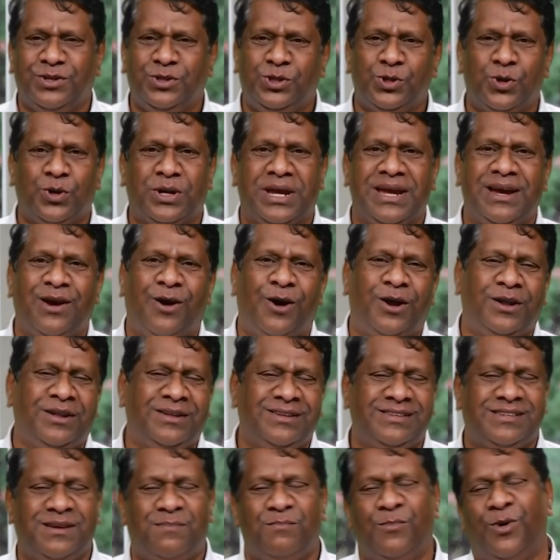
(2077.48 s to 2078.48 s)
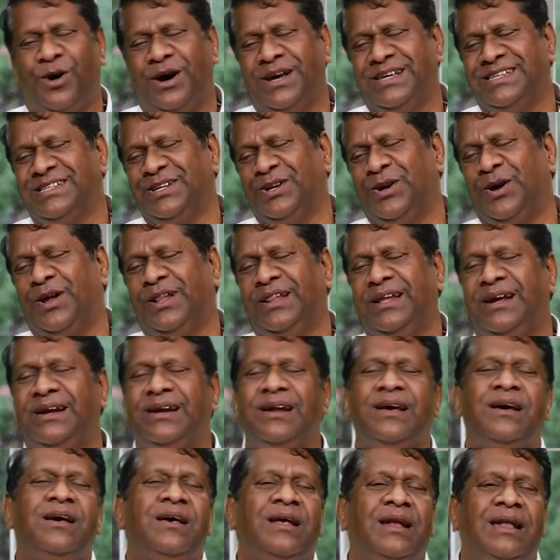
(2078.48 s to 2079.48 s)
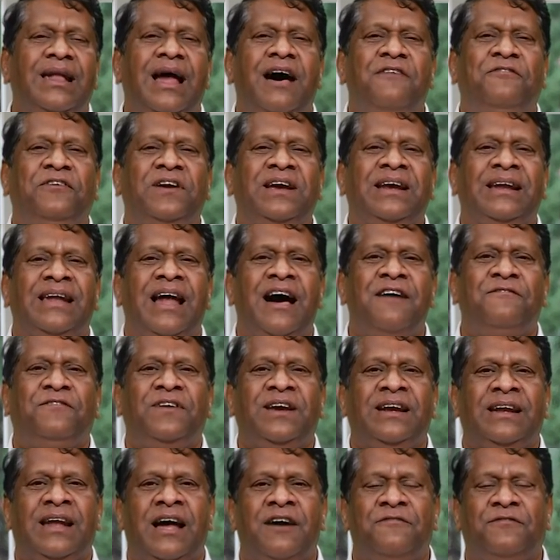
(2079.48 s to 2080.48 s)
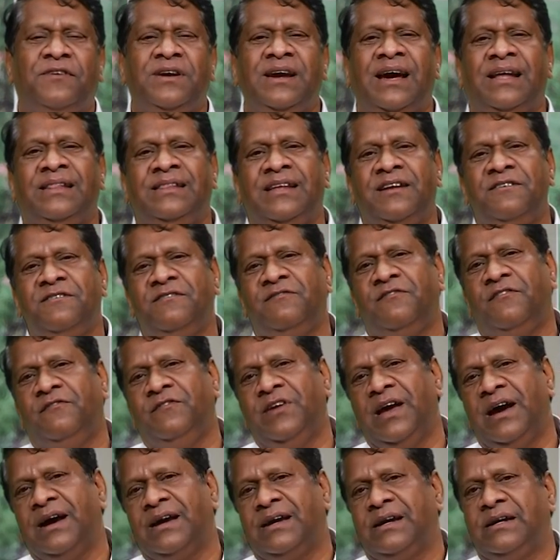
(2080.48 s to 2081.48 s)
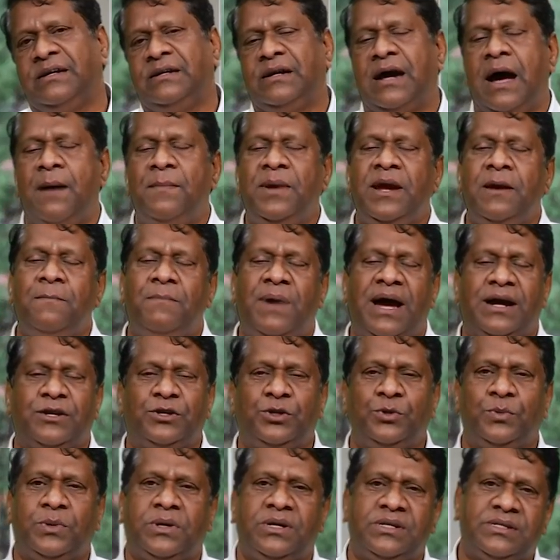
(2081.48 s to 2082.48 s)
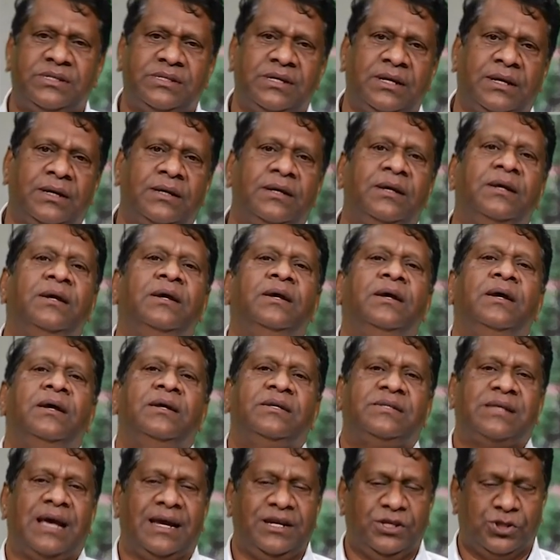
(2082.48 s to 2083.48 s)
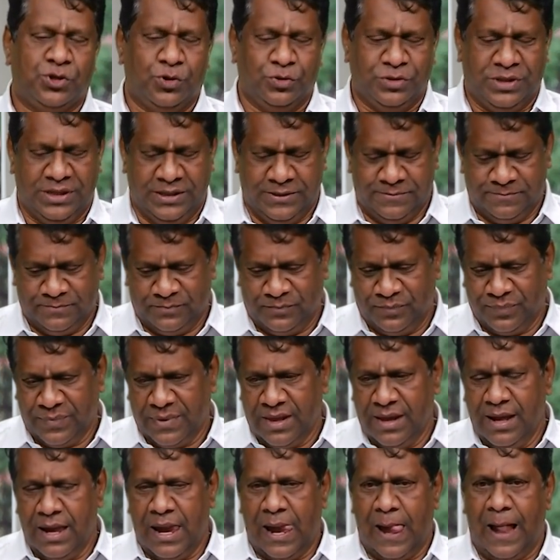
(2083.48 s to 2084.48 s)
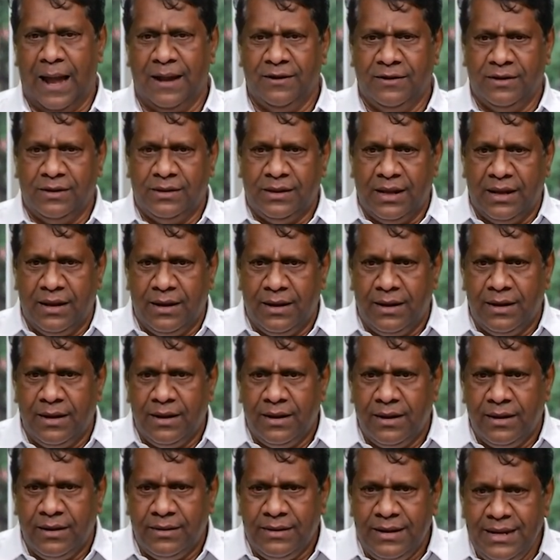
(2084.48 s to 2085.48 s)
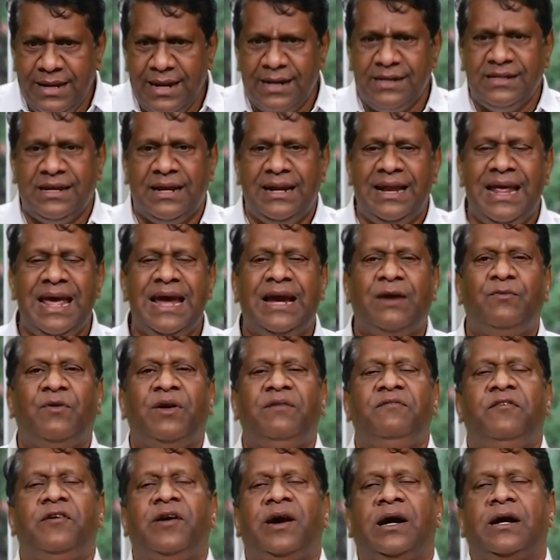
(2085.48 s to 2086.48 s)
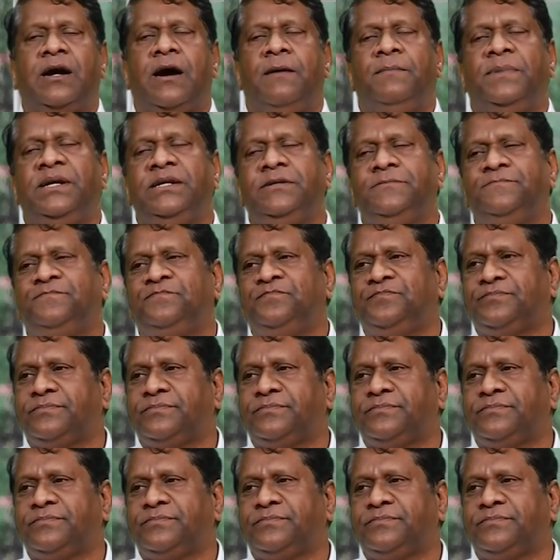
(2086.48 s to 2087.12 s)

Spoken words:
joking on some boys and all that. Laughing. And then we are coming back towards Sai Shruti. And near the lake when we are coming,